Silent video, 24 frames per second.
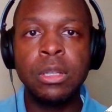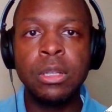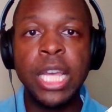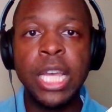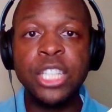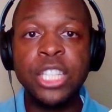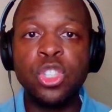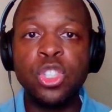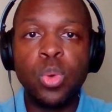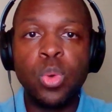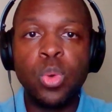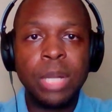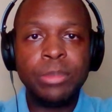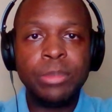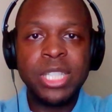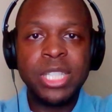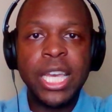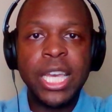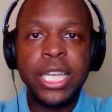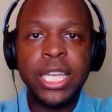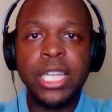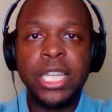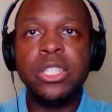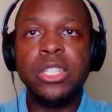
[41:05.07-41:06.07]
And so what I'm
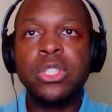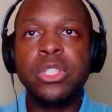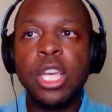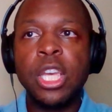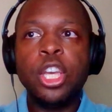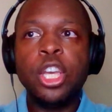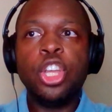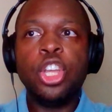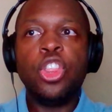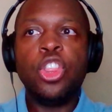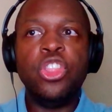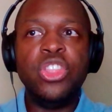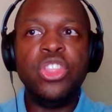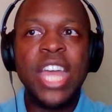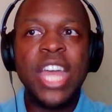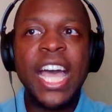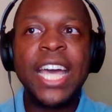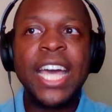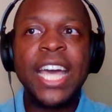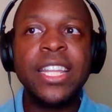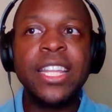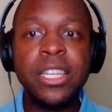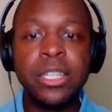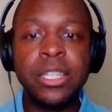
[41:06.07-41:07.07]
saying is
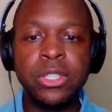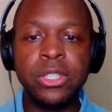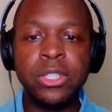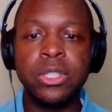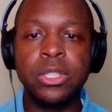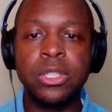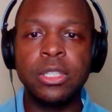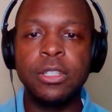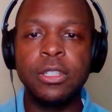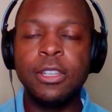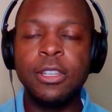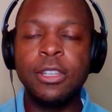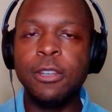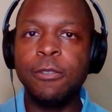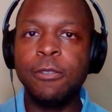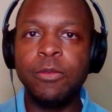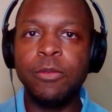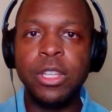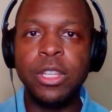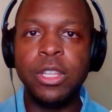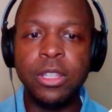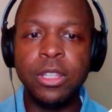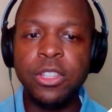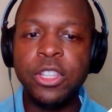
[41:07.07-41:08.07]
that is
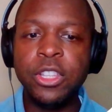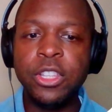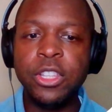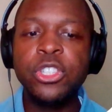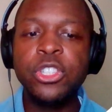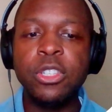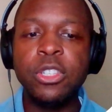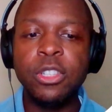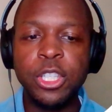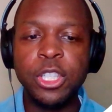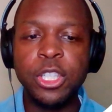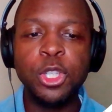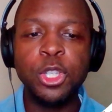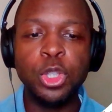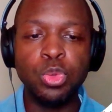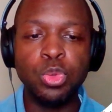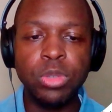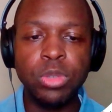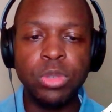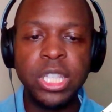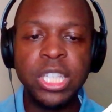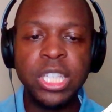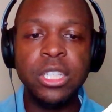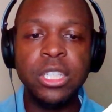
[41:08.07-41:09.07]
this this is
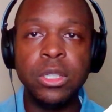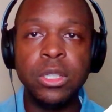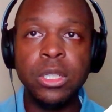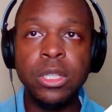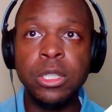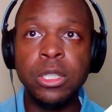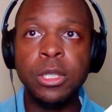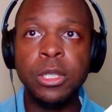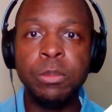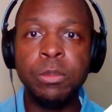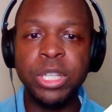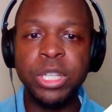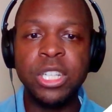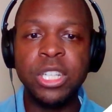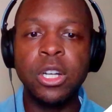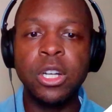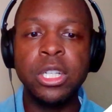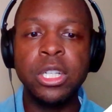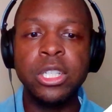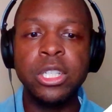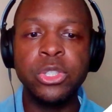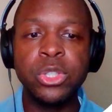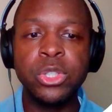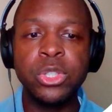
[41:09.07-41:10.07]
really good
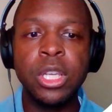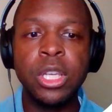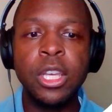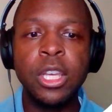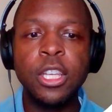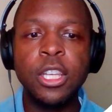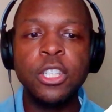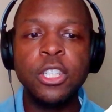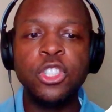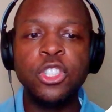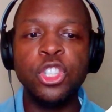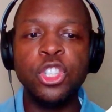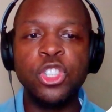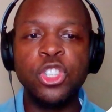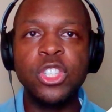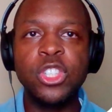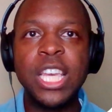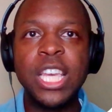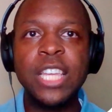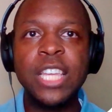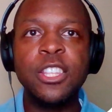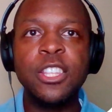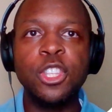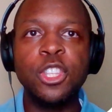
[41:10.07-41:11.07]
because to
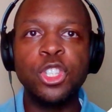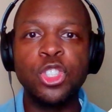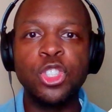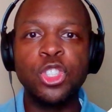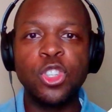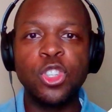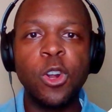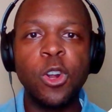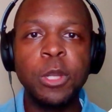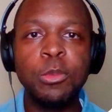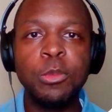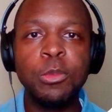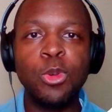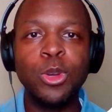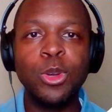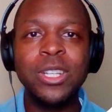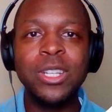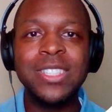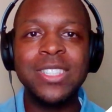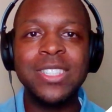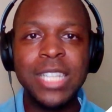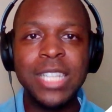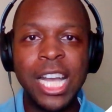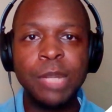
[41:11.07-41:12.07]
say that the starting point
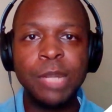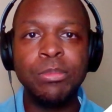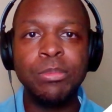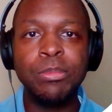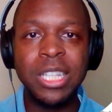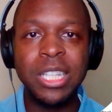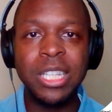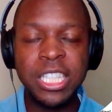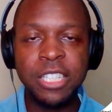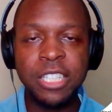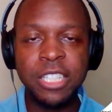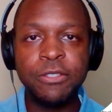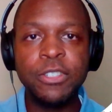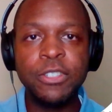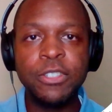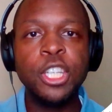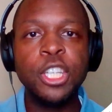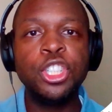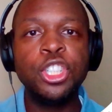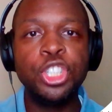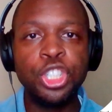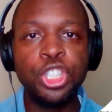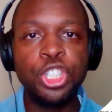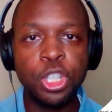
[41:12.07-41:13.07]
is non-belief
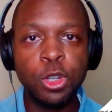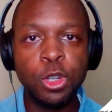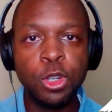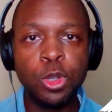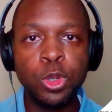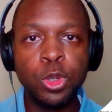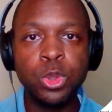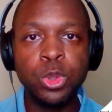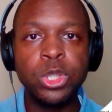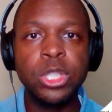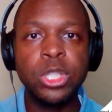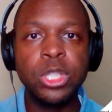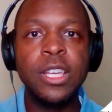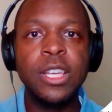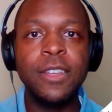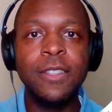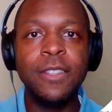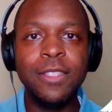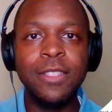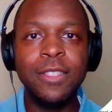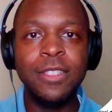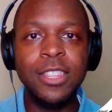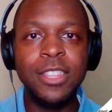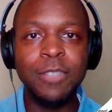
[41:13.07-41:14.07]
shows
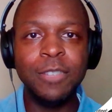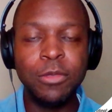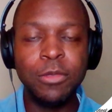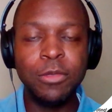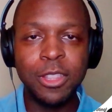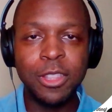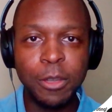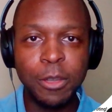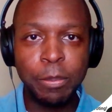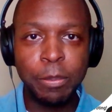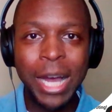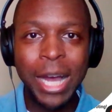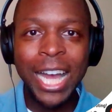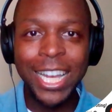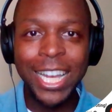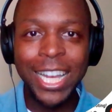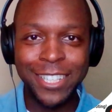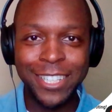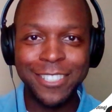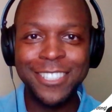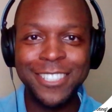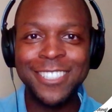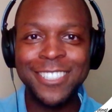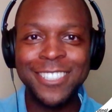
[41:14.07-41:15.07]
the the
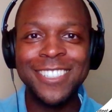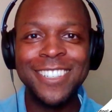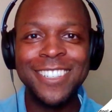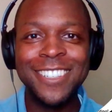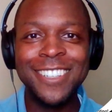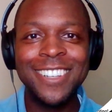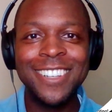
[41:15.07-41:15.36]
bias.